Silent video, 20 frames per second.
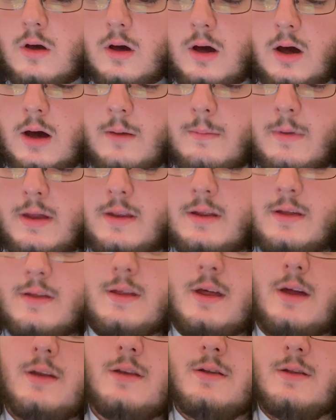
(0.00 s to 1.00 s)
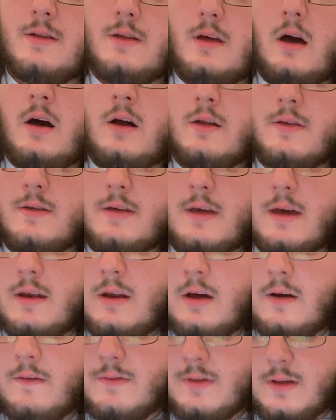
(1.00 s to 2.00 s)
And a sudden onset
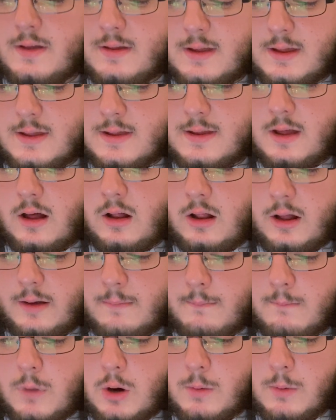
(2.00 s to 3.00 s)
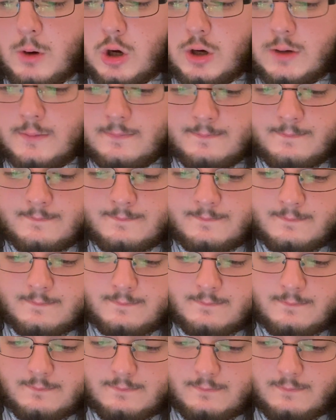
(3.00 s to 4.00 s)
of a systolic murmur.
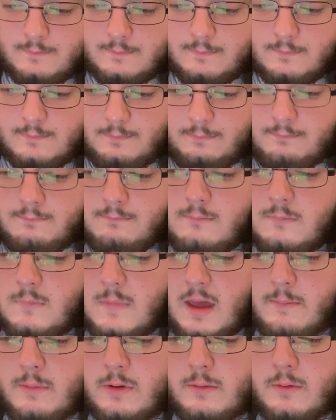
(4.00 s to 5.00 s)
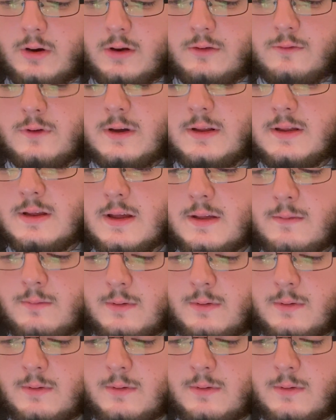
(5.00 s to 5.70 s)
And we want to treat this